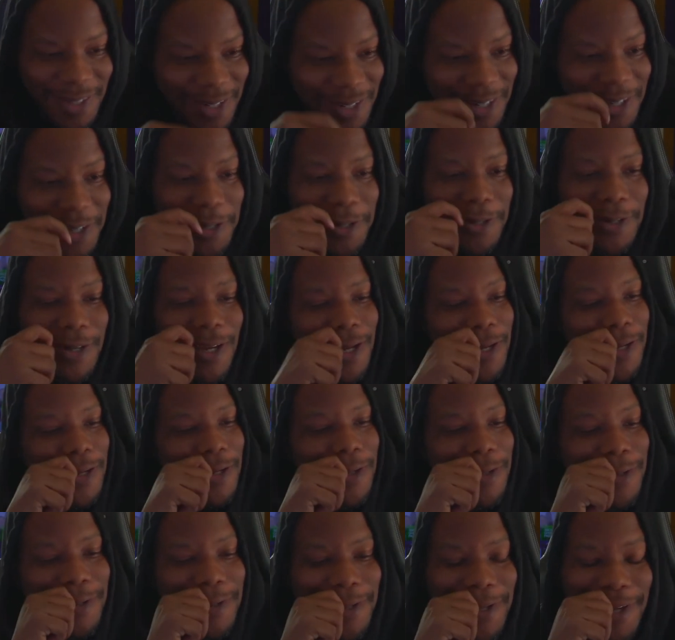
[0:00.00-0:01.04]
Okay,
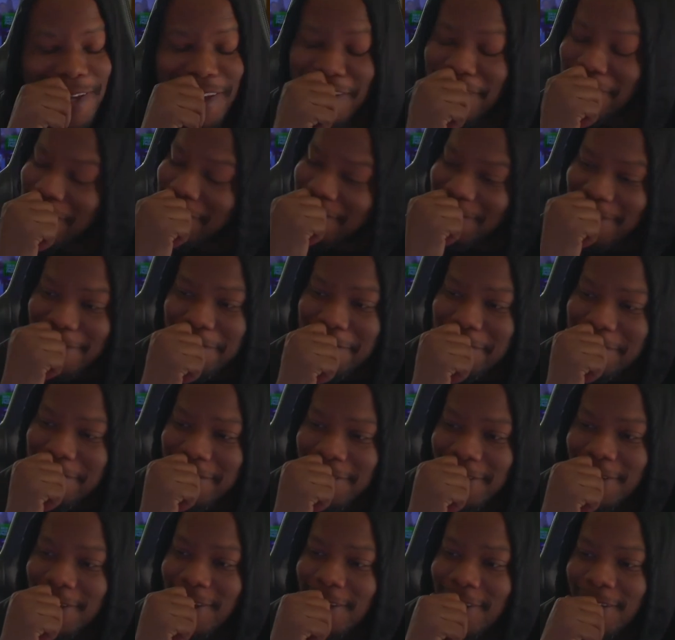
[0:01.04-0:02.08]
okay.
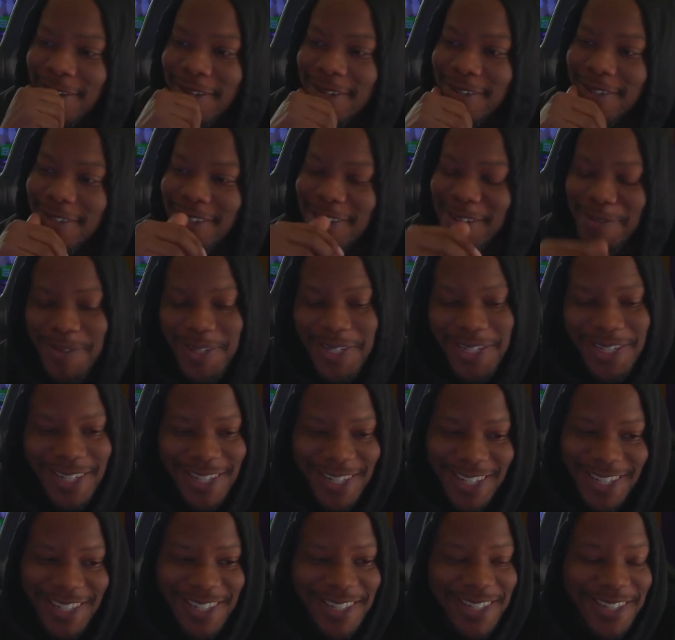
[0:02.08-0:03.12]
Let me
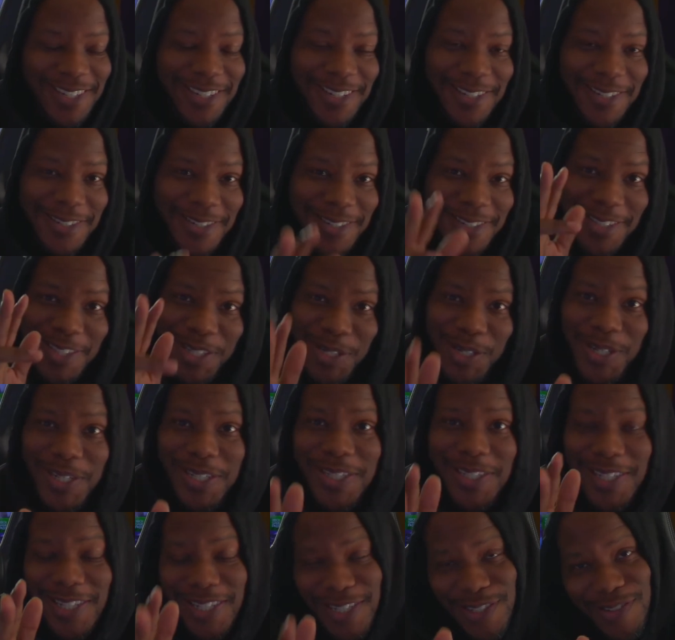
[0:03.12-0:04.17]
just
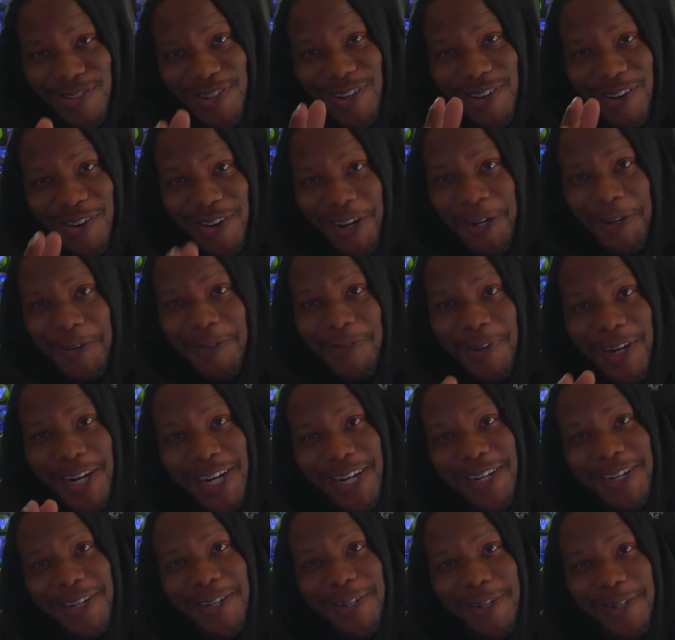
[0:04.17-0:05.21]
start this off
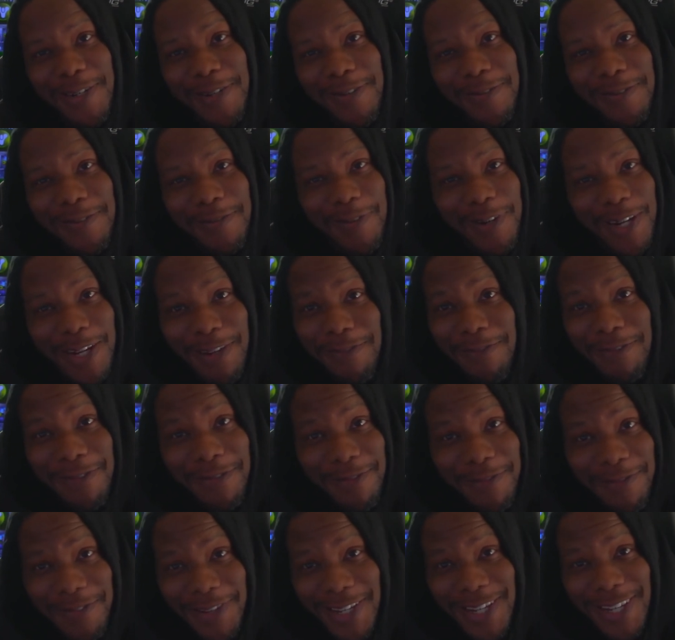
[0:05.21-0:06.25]
right here.
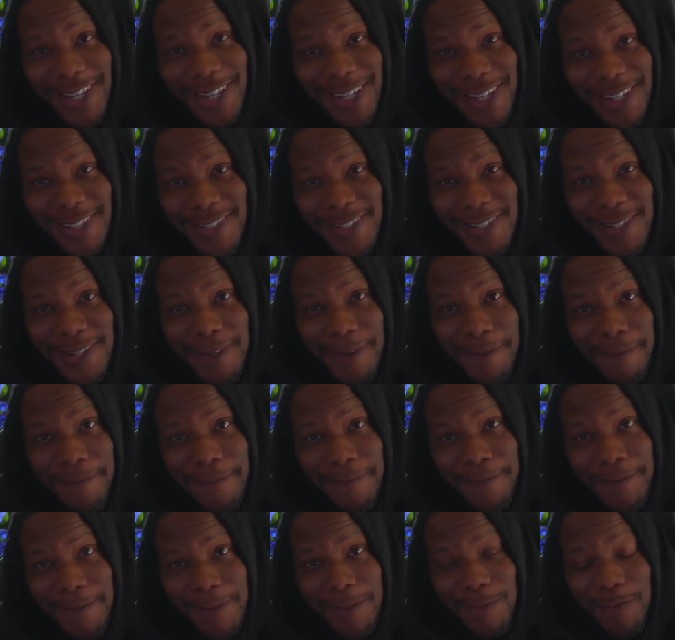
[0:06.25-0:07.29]
Raven fans
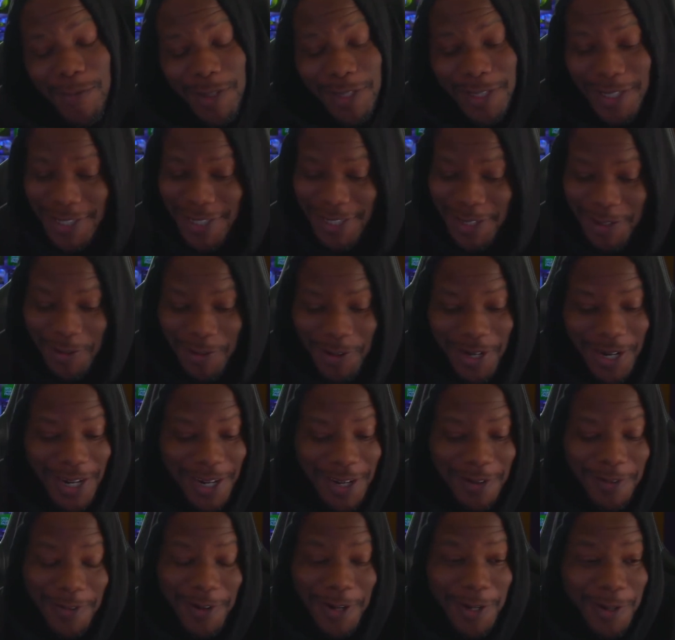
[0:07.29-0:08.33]
with this
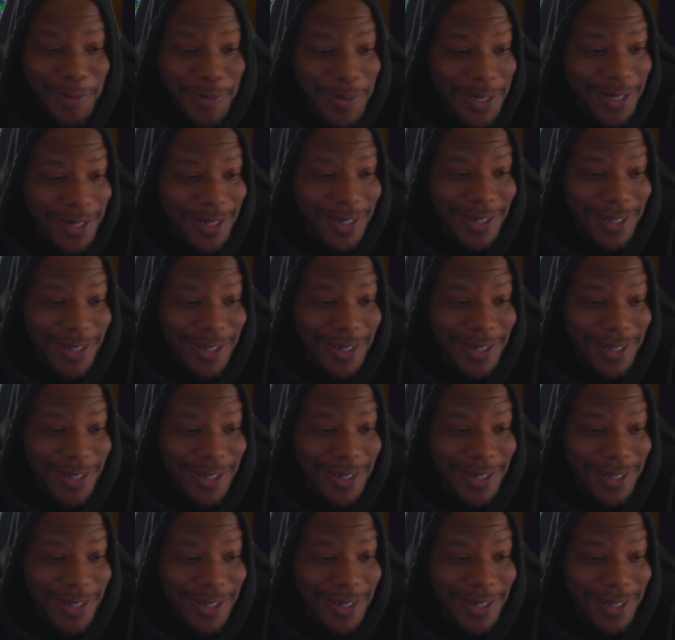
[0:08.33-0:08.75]
Greg Roman.